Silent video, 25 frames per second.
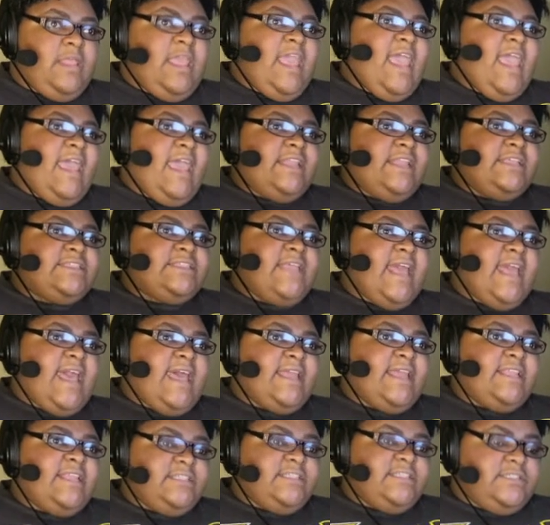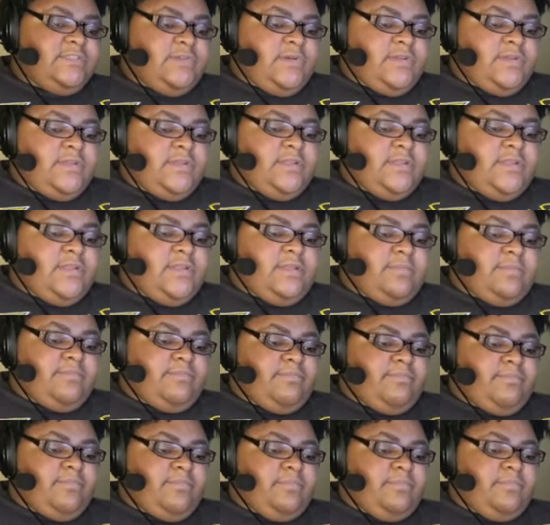And it's kind of sort of
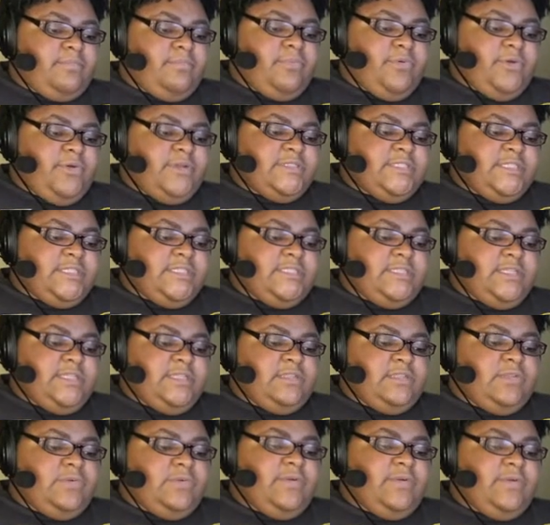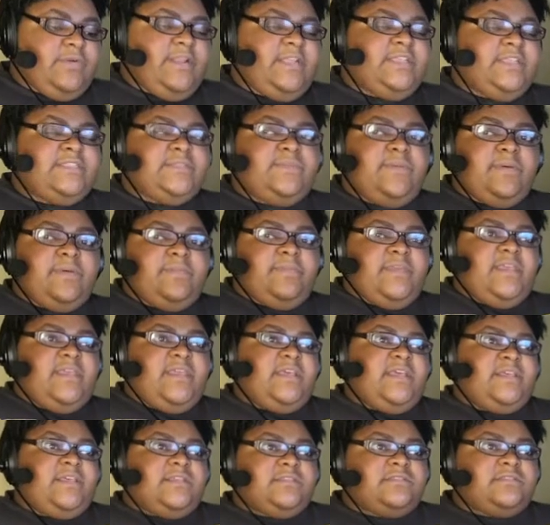pours into Lauren as well
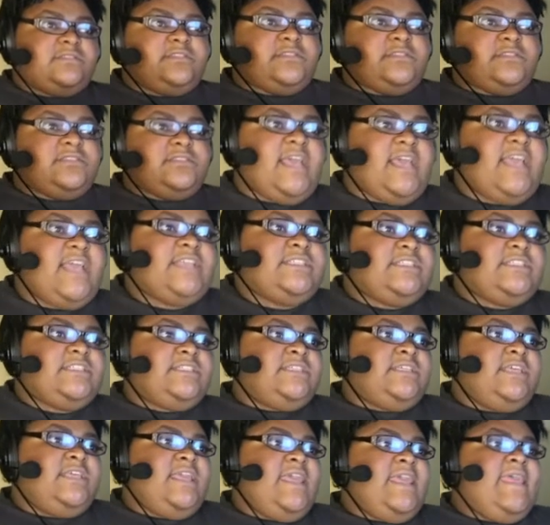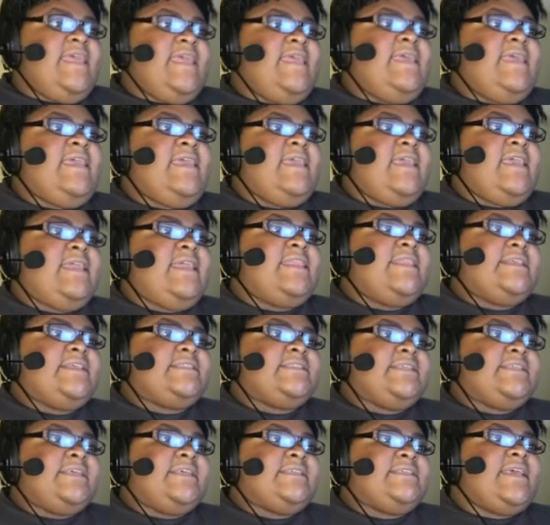because she's actually in this
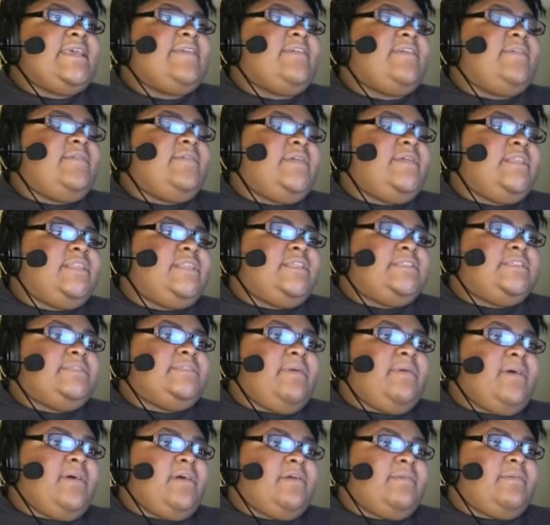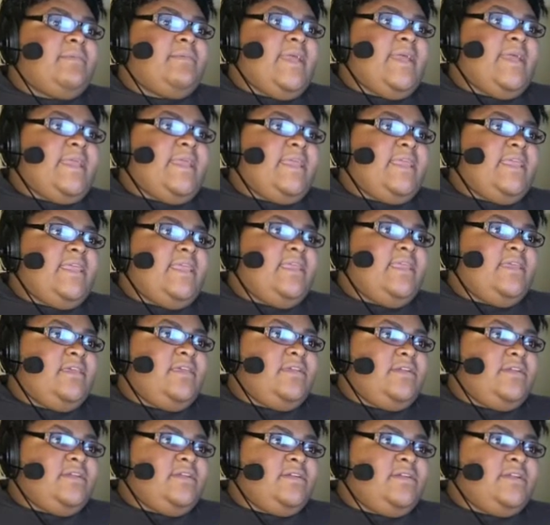scene. So I can read this part right
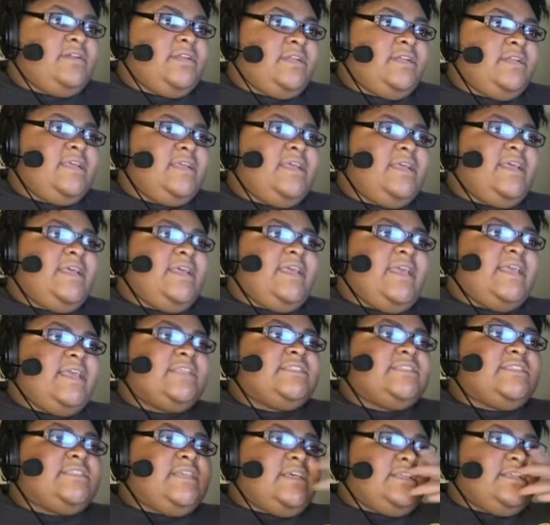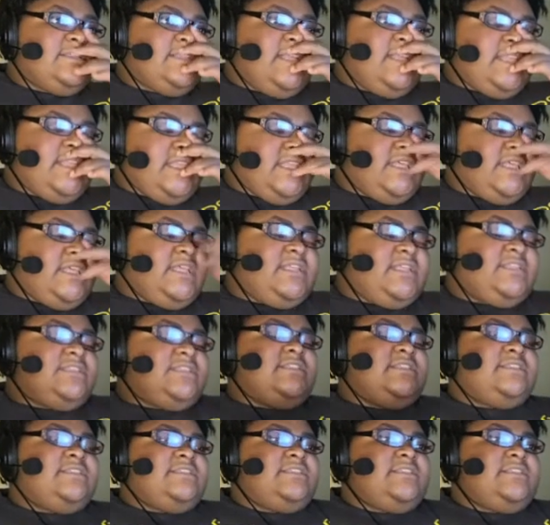here. It shows that
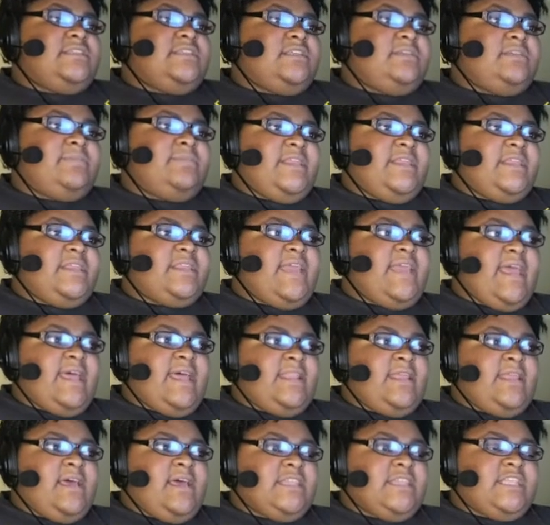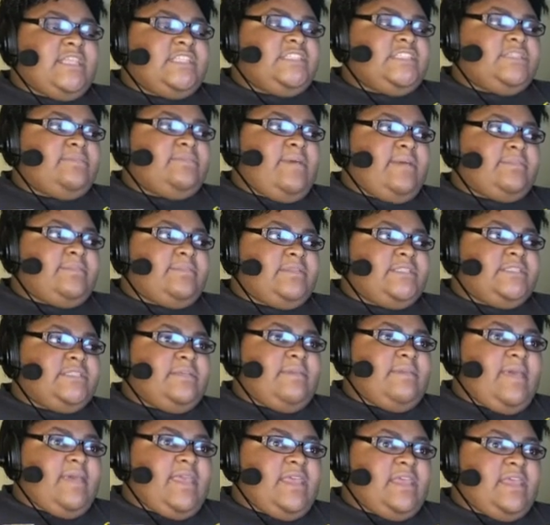this little bit of dialogue that just popped into
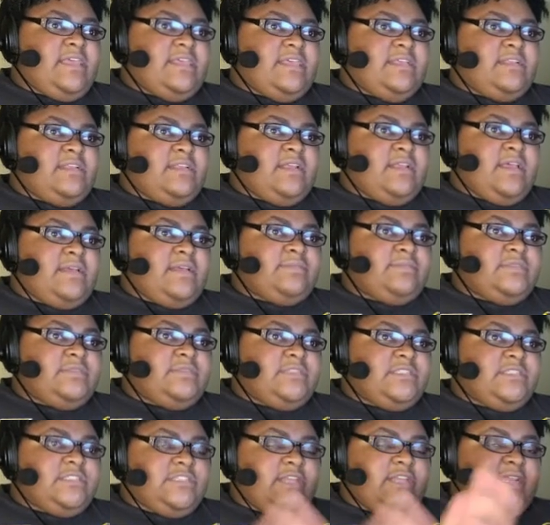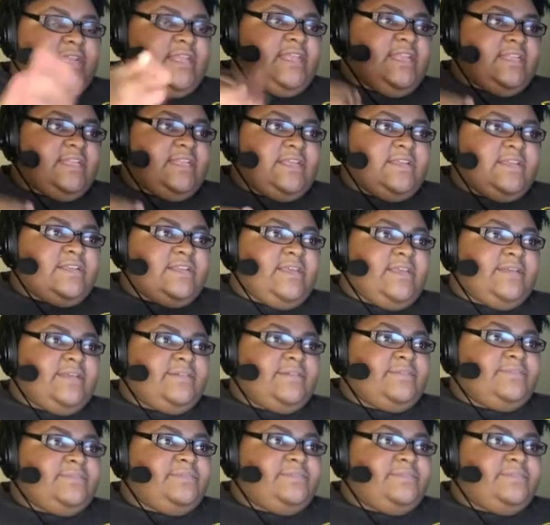my head. I'm just trying to get it out now.